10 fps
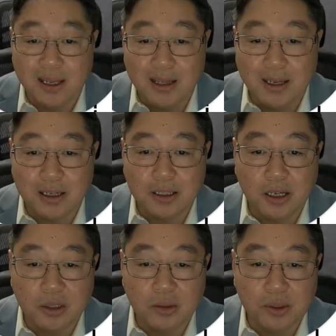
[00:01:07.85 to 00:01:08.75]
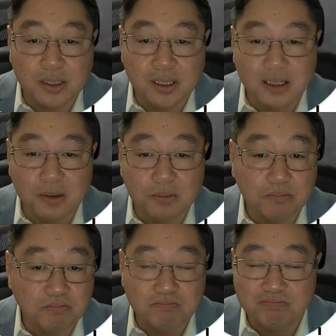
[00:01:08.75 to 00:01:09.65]
They're going to tell you it's going to
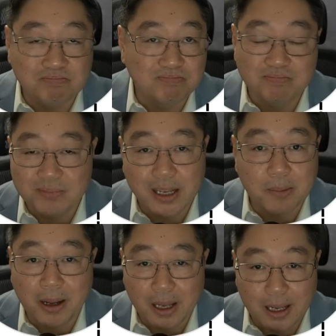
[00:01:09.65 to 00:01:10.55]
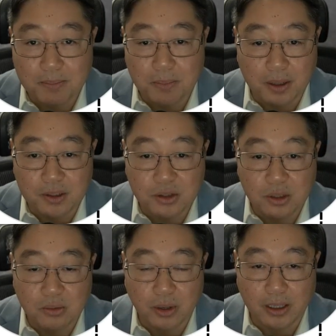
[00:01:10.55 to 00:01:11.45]
take about 8 months
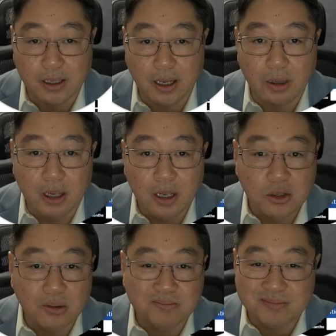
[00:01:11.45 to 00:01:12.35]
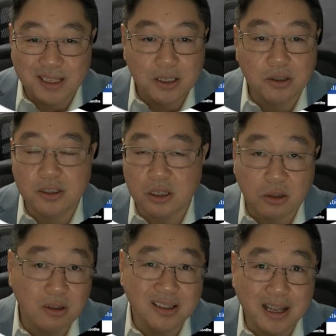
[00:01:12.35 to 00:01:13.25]
right now. So here is the
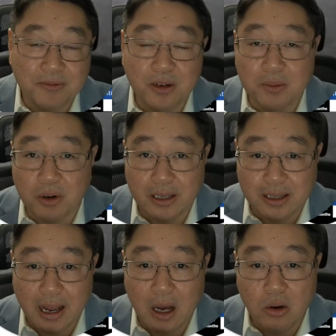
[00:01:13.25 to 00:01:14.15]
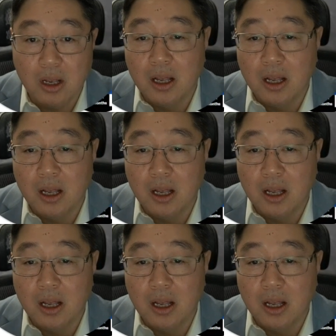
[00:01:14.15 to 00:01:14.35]
current time frame right now.